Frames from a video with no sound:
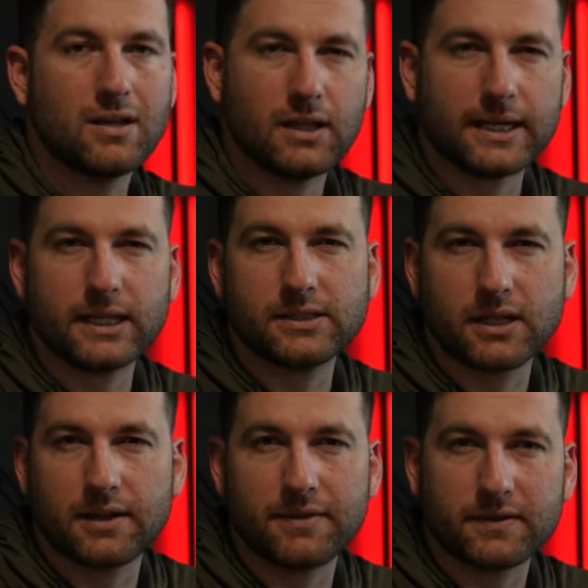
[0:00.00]
Like I
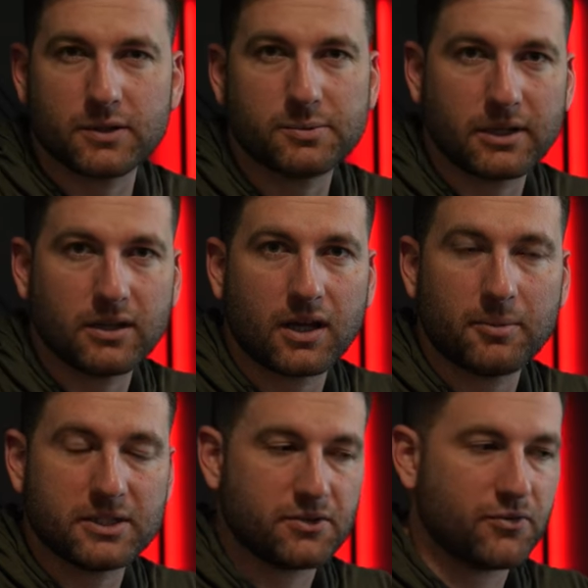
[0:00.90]
said, I think there's been a lot of
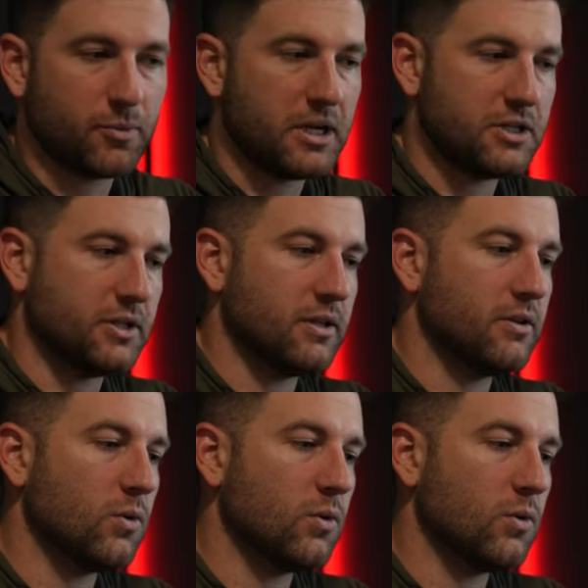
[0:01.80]
misinformation